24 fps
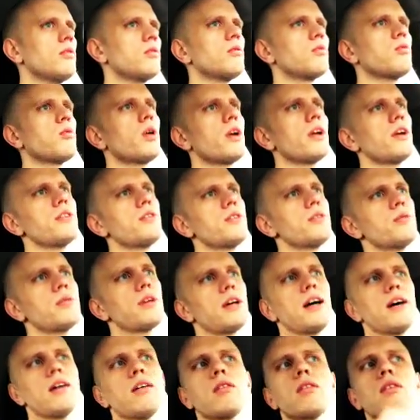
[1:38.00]
what I do
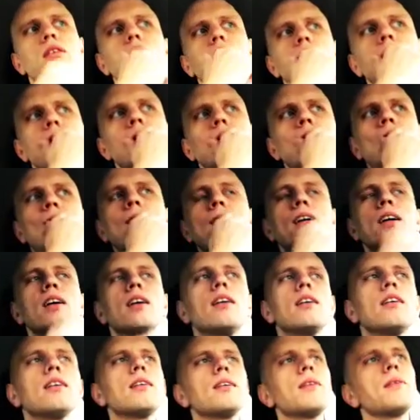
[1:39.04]
now
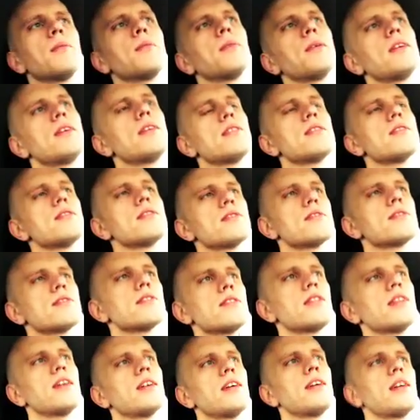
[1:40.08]
is
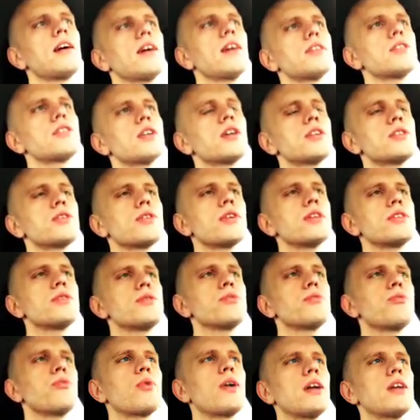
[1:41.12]
that I try
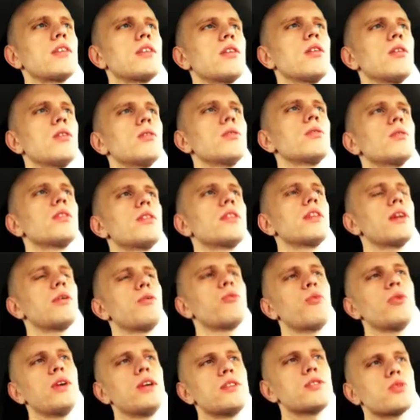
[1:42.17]
to write code
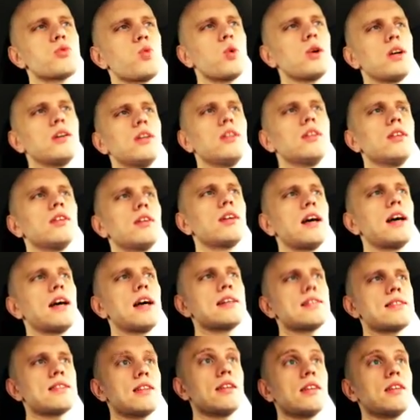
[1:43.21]
that reads well
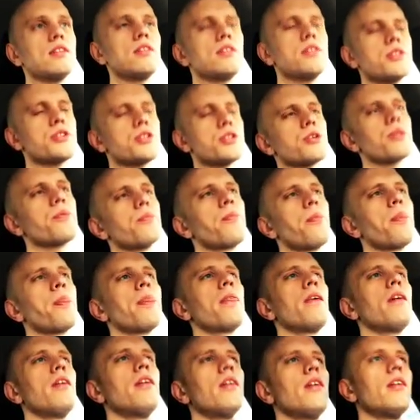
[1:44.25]
as English,
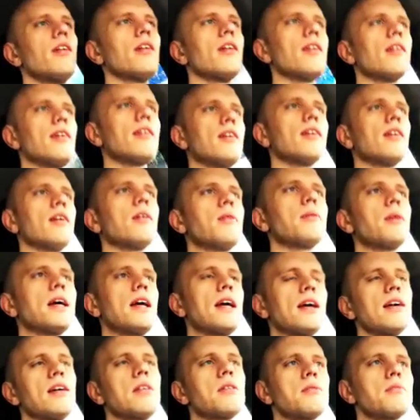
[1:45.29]

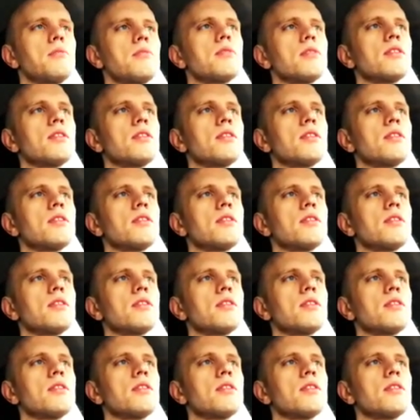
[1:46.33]
and